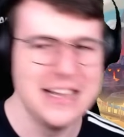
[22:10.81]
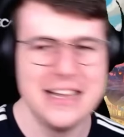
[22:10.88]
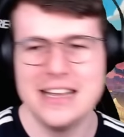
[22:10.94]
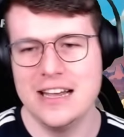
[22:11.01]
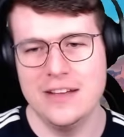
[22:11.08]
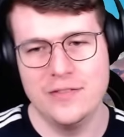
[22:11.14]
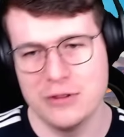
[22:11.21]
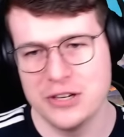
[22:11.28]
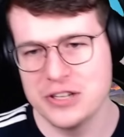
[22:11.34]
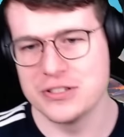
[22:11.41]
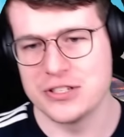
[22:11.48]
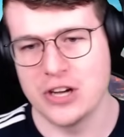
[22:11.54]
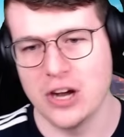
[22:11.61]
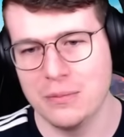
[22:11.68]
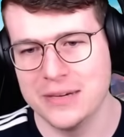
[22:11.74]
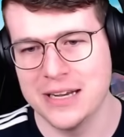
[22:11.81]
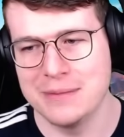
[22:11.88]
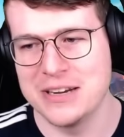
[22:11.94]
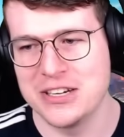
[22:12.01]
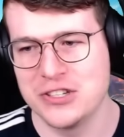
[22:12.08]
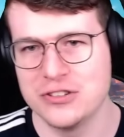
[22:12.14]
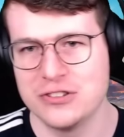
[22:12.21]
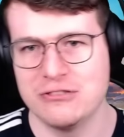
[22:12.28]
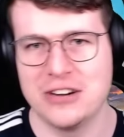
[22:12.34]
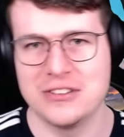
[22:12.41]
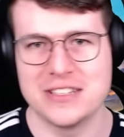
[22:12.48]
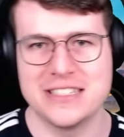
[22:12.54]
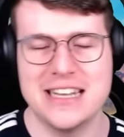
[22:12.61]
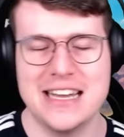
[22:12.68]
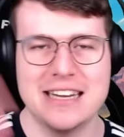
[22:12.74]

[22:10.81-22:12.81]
If you want to use Scorpion Blood, make sure to try out this deck.